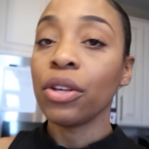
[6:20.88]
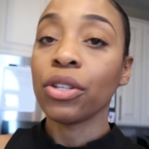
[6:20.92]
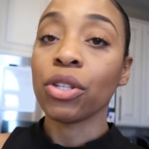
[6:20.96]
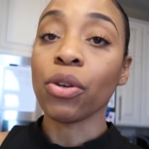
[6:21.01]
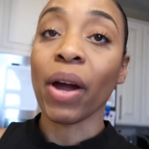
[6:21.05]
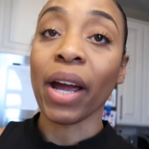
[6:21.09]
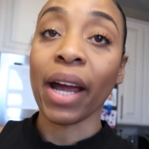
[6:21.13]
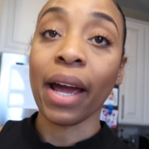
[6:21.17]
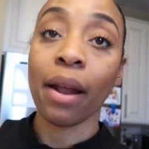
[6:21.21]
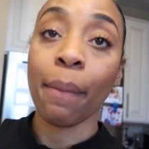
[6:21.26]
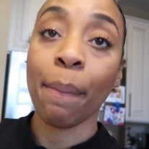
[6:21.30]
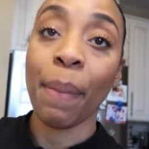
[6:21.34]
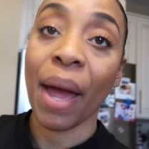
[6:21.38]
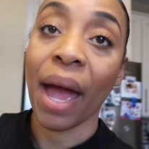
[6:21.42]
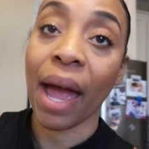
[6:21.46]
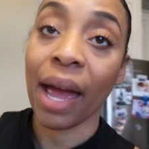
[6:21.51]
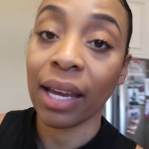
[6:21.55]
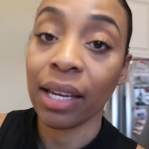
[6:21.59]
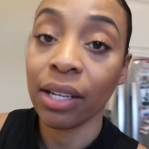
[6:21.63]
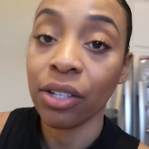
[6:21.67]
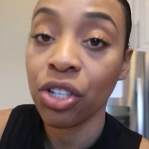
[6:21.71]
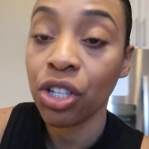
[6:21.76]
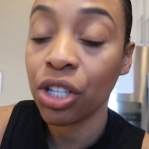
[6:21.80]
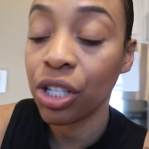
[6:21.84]
So I got a
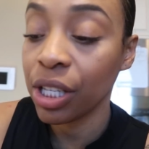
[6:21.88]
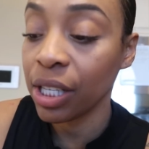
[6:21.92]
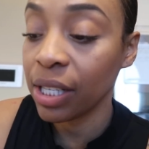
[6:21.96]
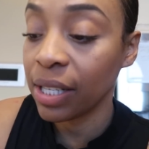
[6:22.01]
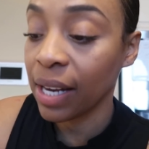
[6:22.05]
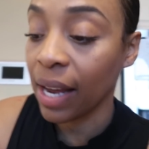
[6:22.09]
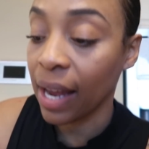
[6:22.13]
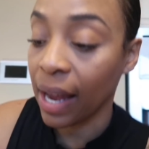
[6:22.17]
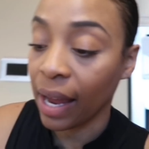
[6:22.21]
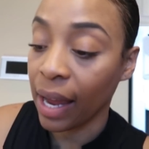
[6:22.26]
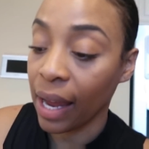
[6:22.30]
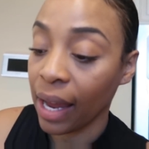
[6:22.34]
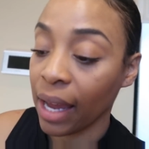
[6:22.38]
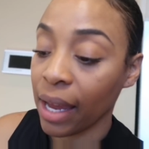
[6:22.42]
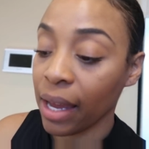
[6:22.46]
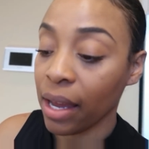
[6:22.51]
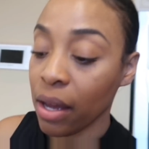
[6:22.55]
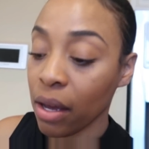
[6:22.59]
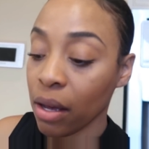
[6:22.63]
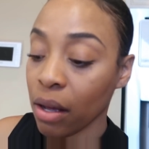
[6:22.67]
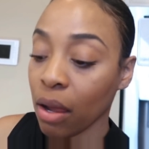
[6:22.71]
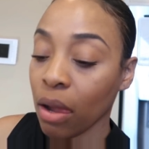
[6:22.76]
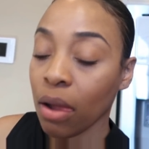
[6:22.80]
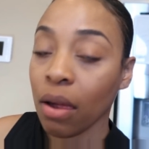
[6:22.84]
package
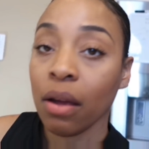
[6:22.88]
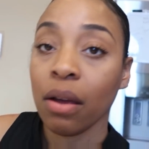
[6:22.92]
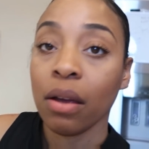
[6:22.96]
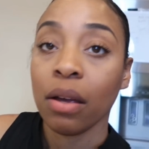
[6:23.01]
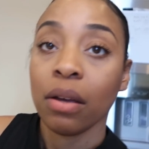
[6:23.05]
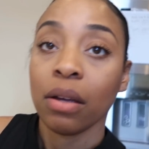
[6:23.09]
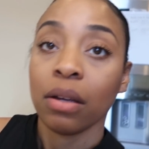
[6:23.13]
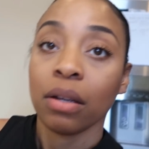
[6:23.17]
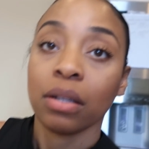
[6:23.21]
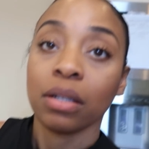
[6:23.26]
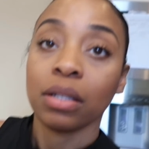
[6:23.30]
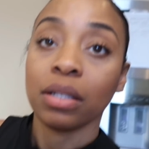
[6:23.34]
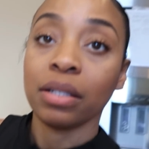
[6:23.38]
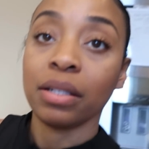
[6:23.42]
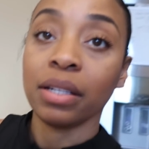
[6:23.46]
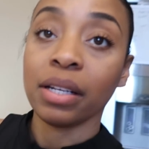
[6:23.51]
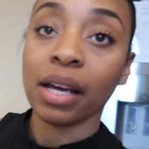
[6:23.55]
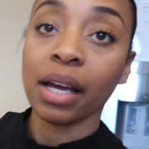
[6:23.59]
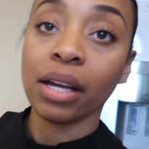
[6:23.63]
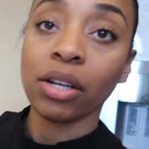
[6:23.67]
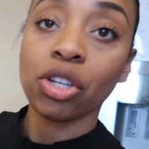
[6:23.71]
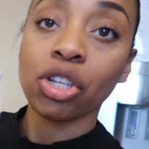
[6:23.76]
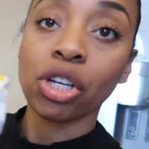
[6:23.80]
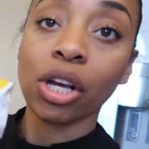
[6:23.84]
today,
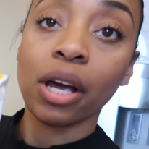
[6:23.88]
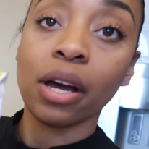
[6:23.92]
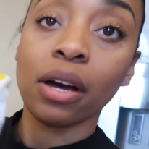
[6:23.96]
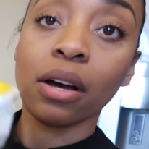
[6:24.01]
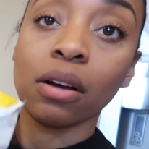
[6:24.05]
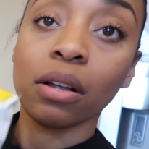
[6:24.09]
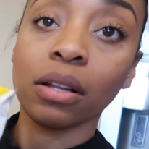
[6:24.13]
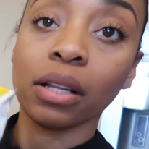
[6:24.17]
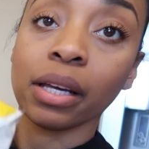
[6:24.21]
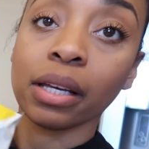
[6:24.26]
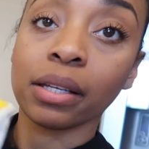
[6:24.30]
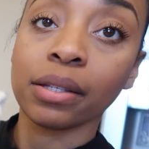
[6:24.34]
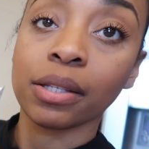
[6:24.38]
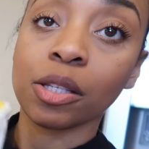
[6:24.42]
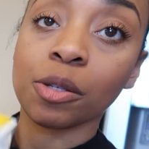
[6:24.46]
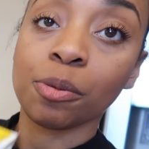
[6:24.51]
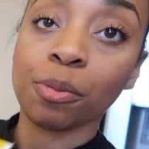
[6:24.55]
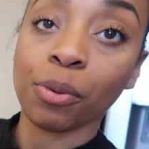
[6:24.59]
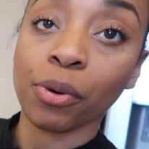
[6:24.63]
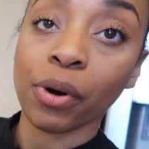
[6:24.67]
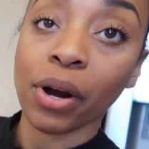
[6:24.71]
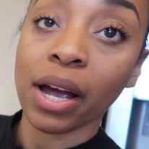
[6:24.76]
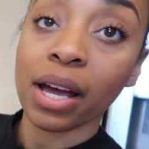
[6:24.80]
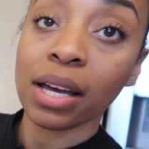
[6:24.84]
D H L
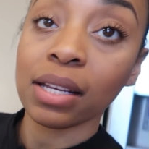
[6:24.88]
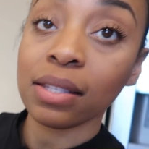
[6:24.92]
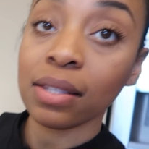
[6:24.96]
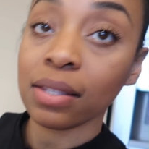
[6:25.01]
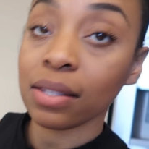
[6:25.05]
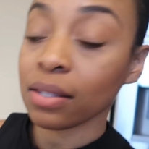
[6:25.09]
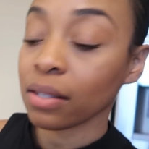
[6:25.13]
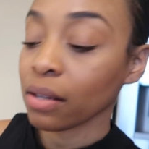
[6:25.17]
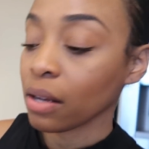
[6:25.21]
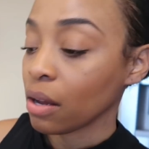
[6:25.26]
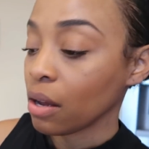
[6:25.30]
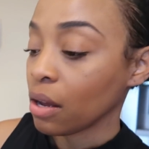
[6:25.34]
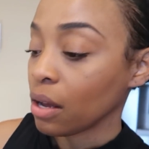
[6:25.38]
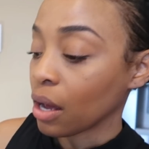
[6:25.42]
Express.